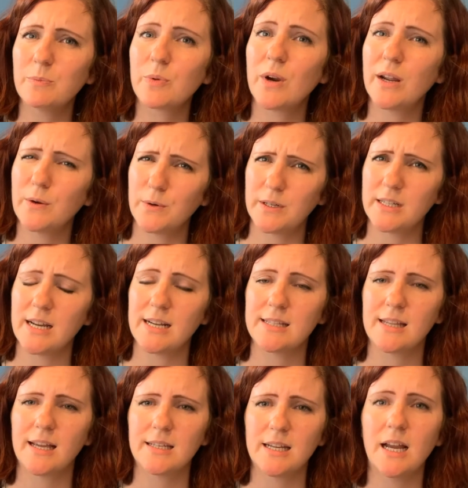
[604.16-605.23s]
prioritize
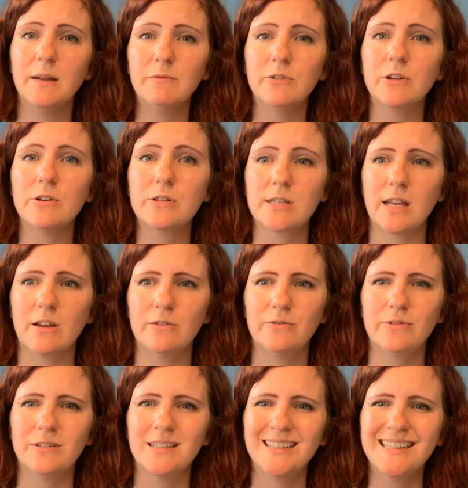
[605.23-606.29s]
that time for yourself.
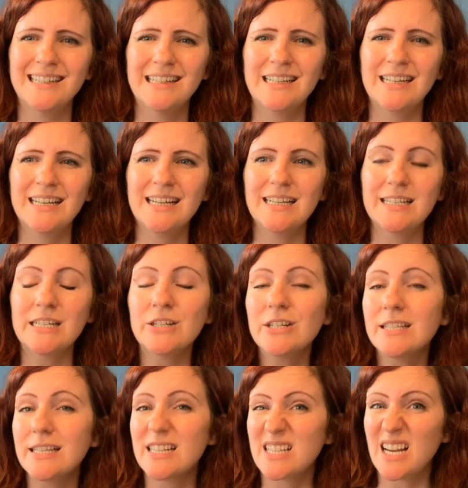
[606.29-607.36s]

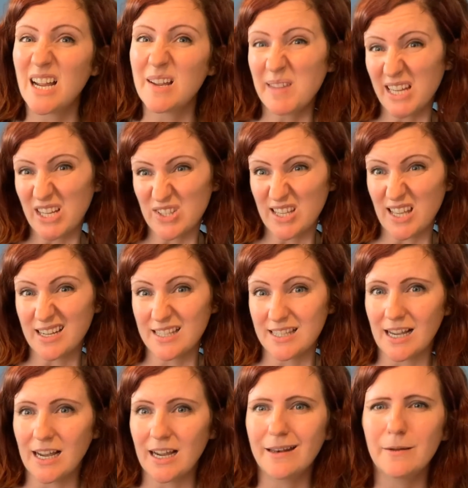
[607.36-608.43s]
During this time that you set
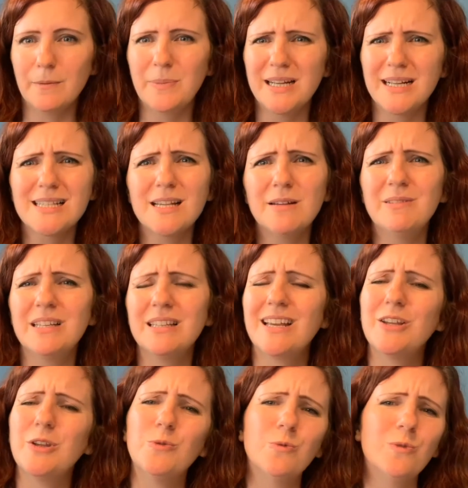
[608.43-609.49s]
aside, pick something that
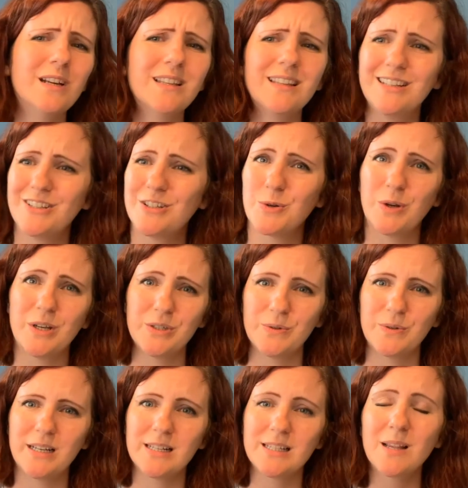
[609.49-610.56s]
you really enjoy
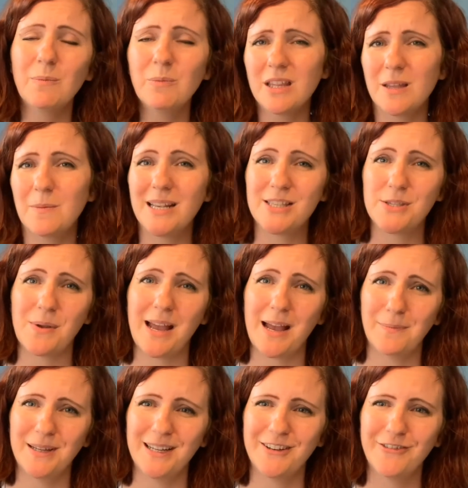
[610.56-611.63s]
doing, something that makes you
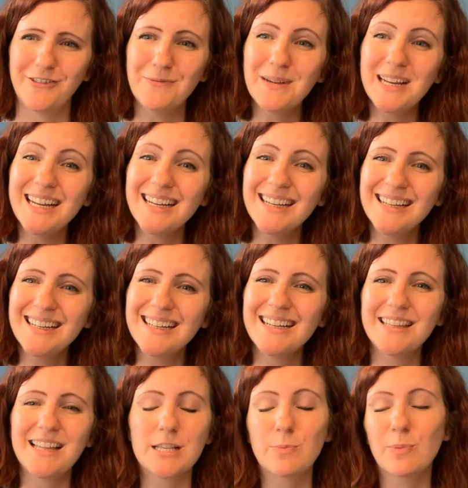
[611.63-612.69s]
happy. For me,
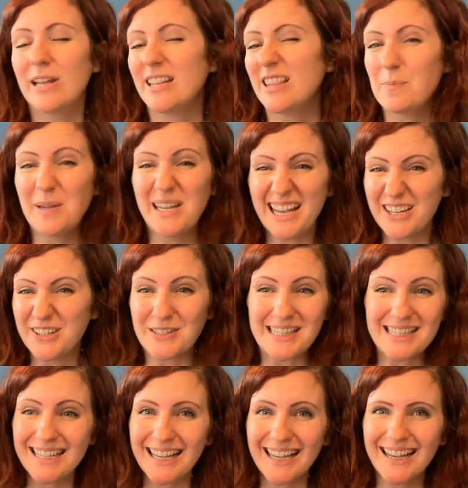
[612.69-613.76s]
that's playing the piano and
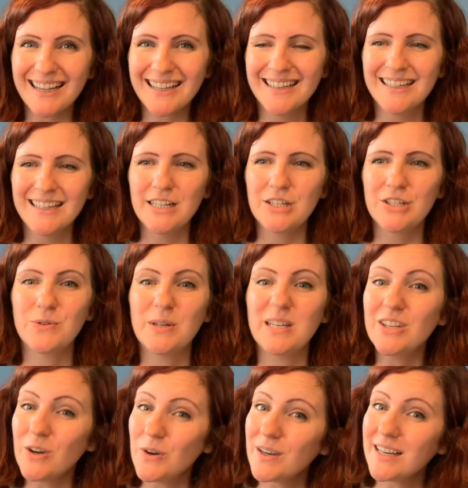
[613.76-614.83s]
singing, doing
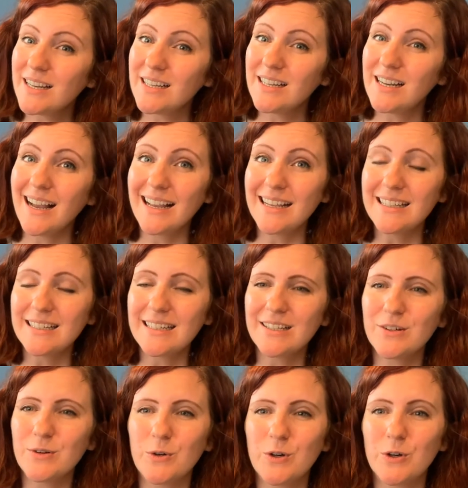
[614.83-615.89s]
yoga, hiking,
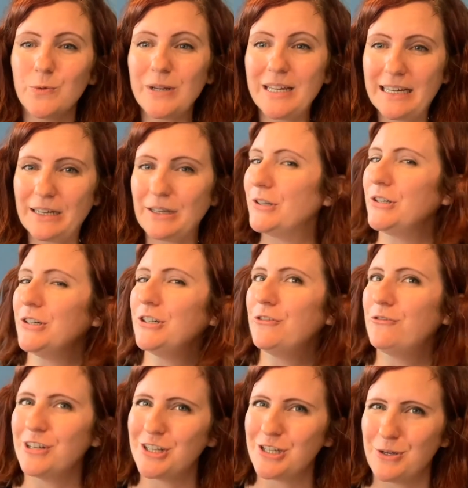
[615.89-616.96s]
or reading a good
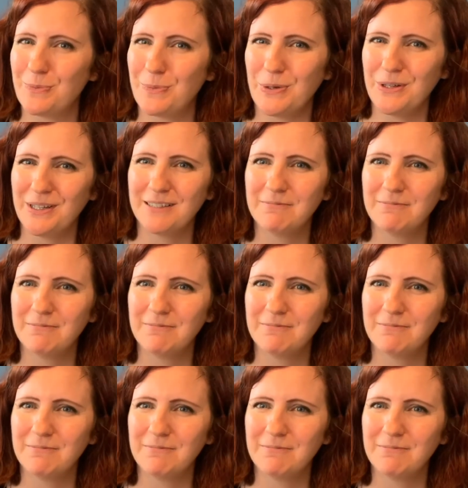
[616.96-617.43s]
fiction book.